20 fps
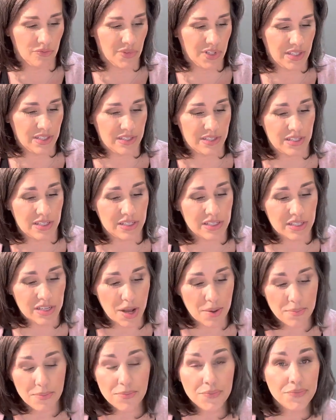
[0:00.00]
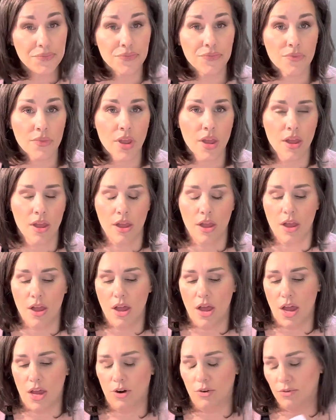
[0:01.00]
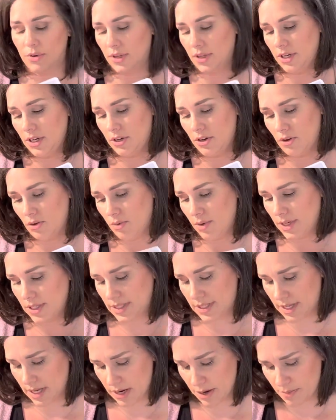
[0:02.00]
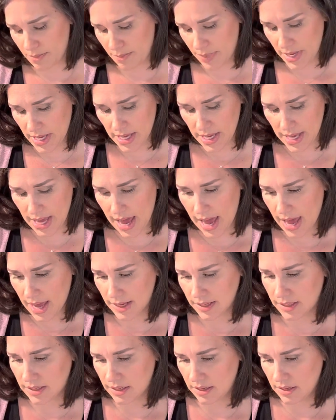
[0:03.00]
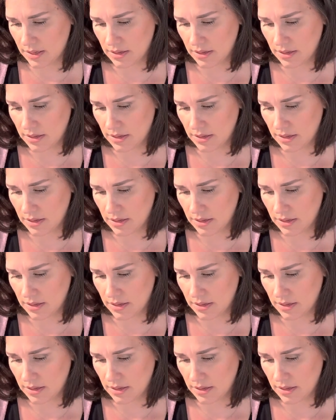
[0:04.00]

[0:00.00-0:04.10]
system. I don't really know what it's gonna be yet,